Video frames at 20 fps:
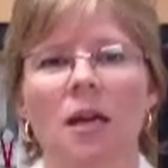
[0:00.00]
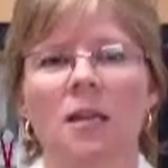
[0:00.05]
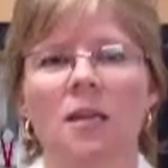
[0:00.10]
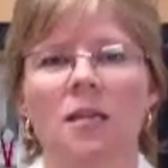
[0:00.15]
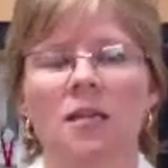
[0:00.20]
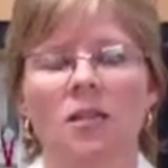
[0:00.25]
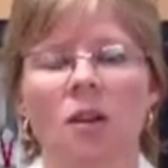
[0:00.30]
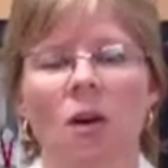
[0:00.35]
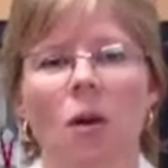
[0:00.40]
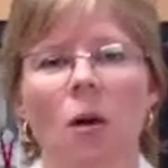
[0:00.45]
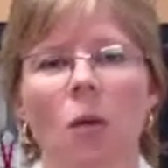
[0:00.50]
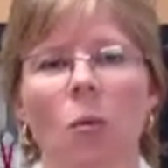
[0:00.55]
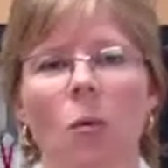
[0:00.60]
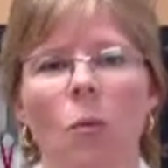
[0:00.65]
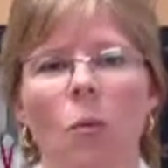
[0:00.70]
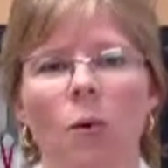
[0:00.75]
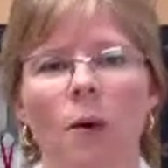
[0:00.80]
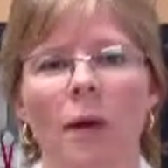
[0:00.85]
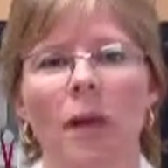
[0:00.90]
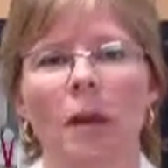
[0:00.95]
So
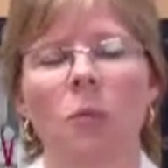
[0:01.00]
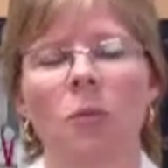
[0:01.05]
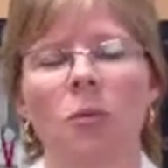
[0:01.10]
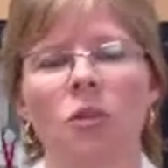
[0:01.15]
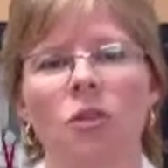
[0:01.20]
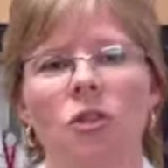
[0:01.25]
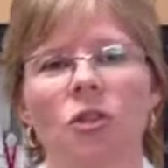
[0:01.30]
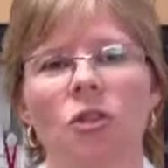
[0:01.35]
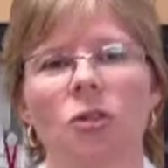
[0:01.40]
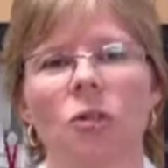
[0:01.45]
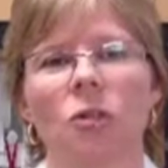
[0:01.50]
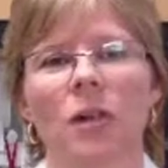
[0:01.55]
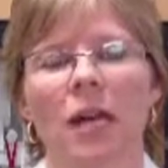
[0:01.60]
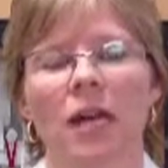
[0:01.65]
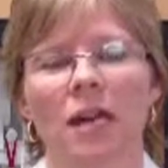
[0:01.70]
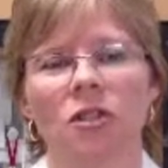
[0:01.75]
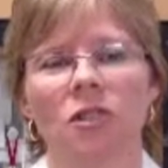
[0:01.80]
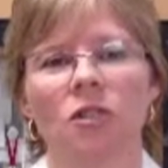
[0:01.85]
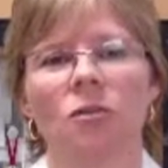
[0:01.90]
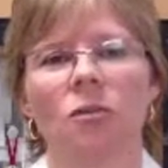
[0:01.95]
we're able to
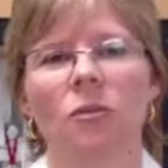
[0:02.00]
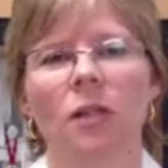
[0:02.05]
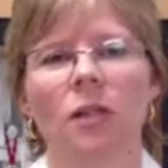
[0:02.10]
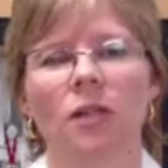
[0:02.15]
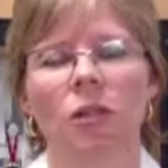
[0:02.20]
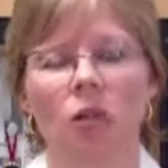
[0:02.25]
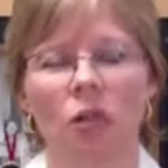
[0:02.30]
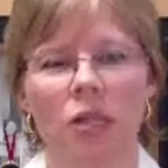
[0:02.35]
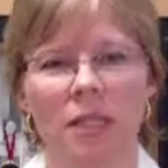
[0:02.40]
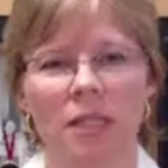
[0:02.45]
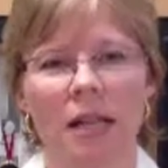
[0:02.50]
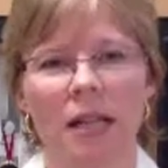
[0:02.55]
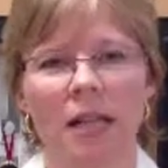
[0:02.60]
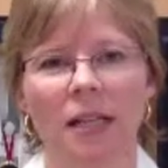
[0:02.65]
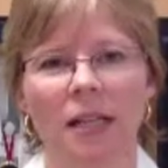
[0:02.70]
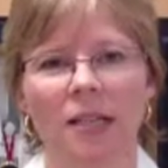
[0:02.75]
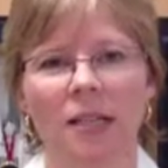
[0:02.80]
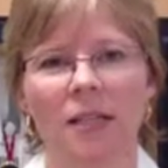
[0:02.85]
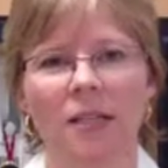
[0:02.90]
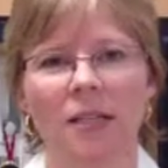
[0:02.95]
get to the good
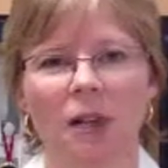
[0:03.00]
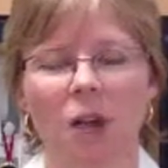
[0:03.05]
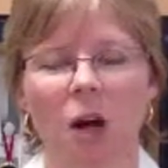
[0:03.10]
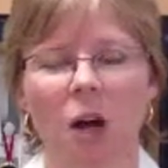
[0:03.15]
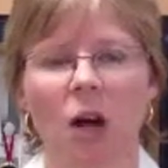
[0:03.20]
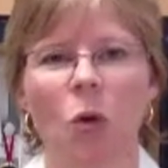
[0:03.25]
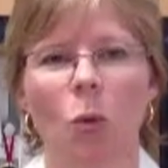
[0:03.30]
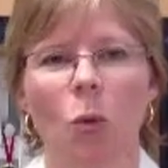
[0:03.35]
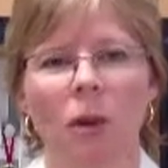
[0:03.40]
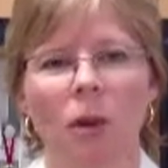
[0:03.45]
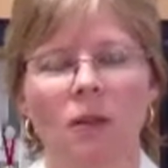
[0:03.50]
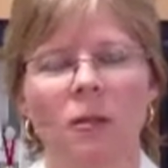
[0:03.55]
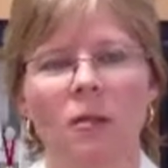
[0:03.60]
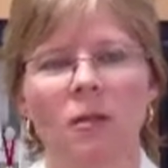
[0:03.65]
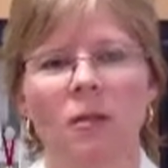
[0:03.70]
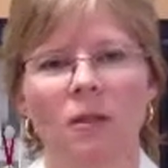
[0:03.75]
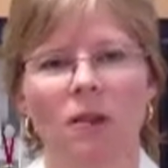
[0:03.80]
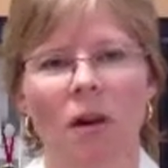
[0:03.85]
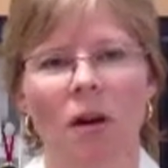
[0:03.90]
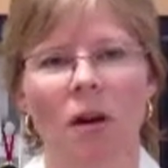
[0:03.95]
tenants a lot quicker
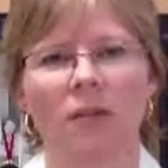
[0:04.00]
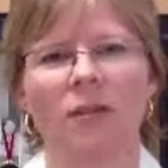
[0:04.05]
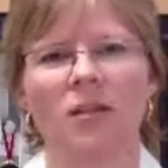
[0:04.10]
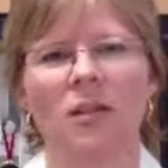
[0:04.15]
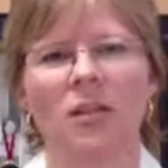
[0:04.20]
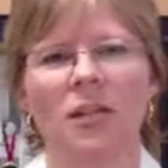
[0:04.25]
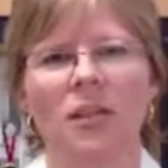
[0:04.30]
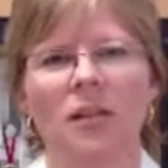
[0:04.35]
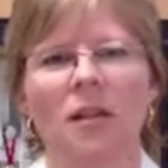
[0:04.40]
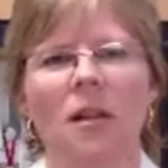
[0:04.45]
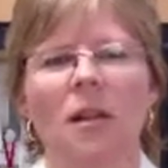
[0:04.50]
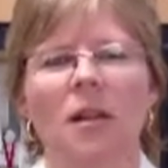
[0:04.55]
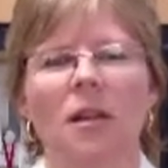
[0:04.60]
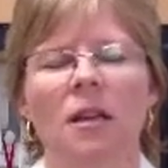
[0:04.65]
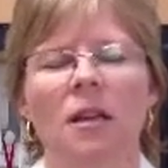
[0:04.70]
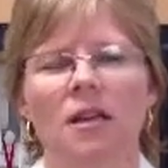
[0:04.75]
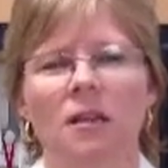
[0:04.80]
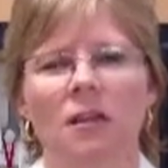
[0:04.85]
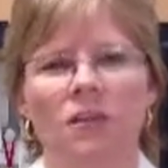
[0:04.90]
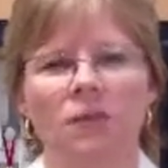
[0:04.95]
than often
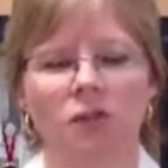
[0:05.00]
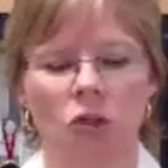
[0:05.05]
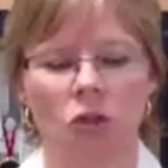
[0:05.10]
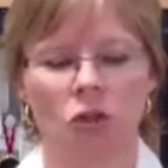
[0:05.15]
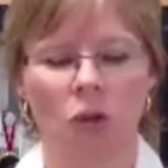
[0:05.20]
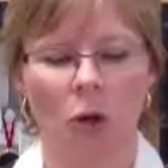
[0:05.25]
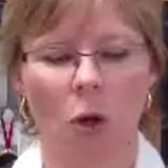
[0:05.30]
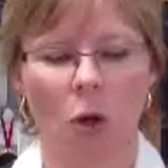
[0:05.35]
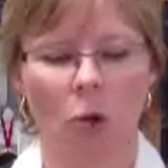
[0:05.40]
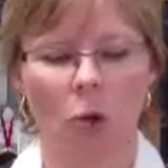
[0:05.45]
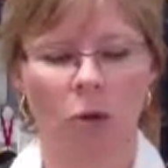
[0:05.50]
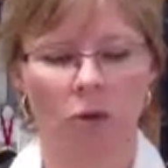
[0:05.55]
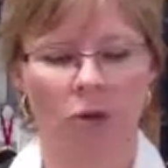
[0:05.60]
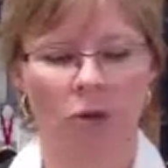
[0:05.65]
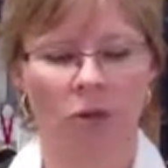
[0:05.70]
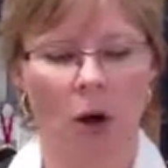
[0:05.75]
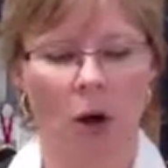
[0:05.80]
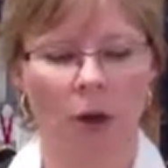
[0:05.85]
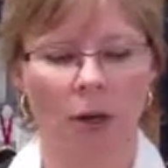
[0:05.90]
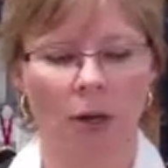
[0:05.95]
individual
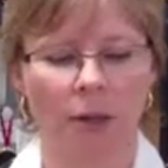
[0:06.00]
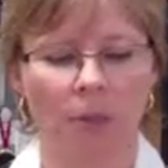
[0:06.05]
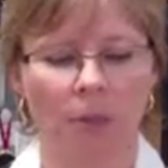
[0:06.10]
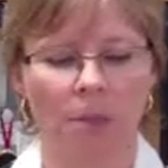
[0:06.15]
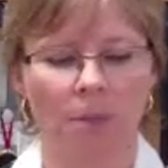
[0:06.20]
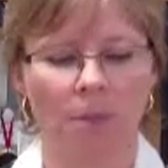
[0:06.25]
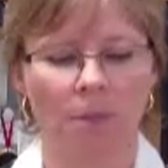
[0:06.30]
owners are.